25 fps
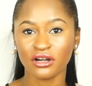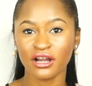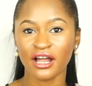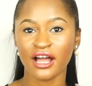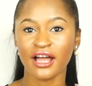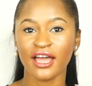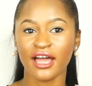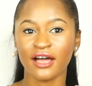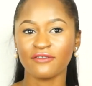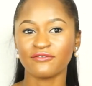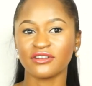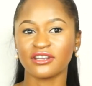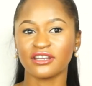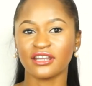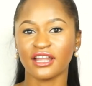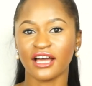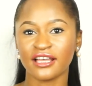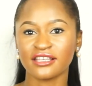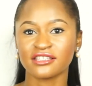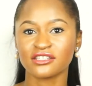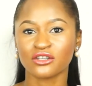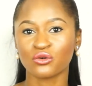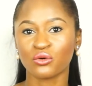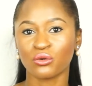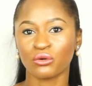I have a
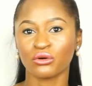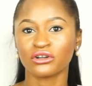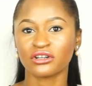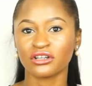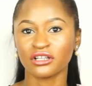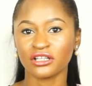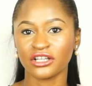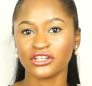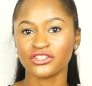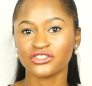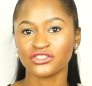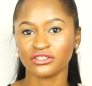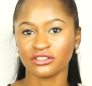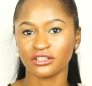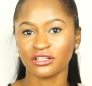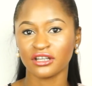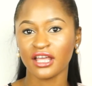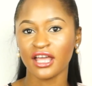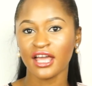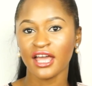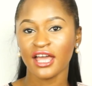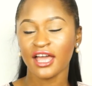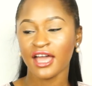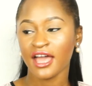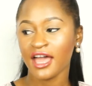nice core collection,
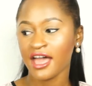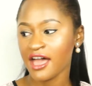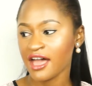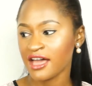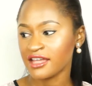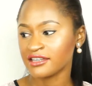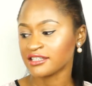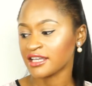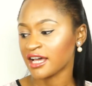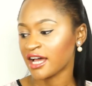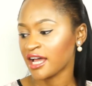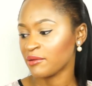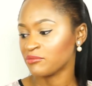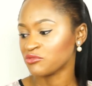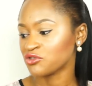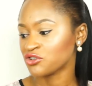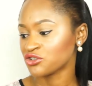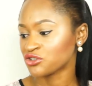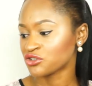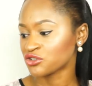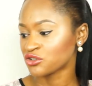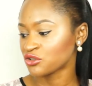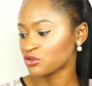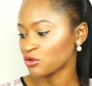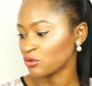and I'm
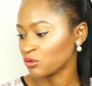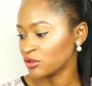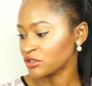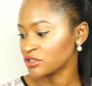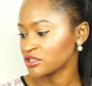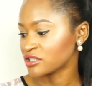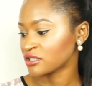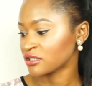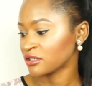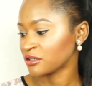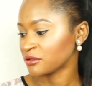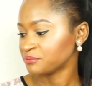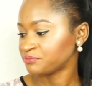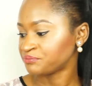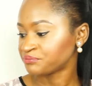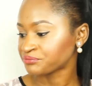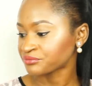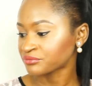just going to